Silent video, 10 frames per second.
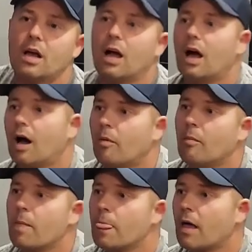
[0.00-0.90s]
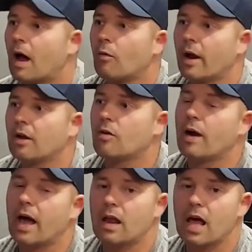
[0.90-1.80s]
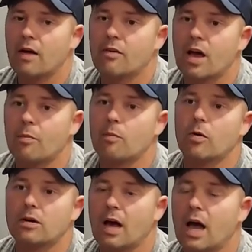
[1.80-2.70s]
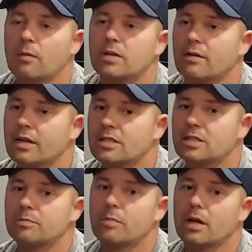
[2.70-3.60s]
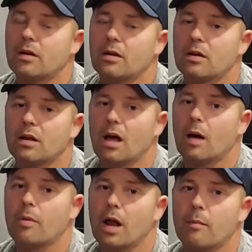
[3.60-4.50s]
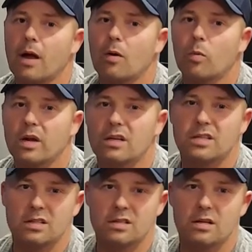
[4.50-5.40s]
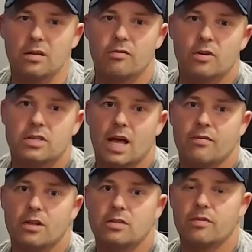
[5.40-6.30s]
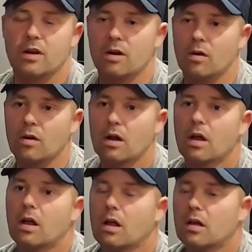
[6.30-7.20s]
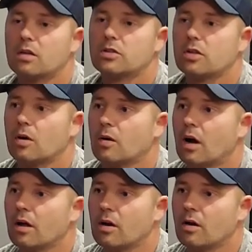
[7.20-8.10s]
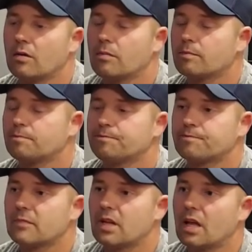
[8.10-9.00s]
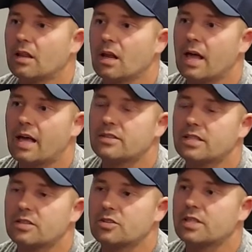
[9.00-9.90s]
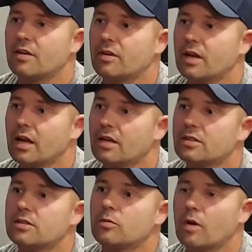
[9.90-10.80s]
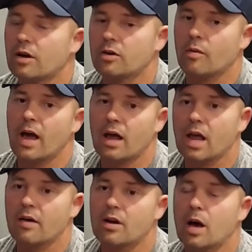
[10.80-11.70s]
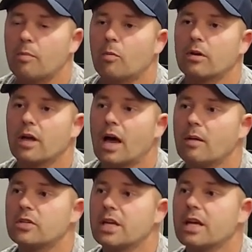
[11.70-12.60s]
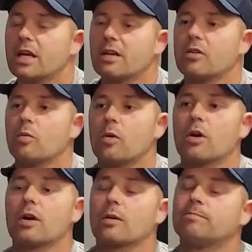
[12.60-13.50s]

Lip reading: I ran Dirac Live a couple more times. This has been probably about a week since the first half of this video. So, you know, in the last 6 or 7 days, running Dirac Live a couple more times, getting it to work,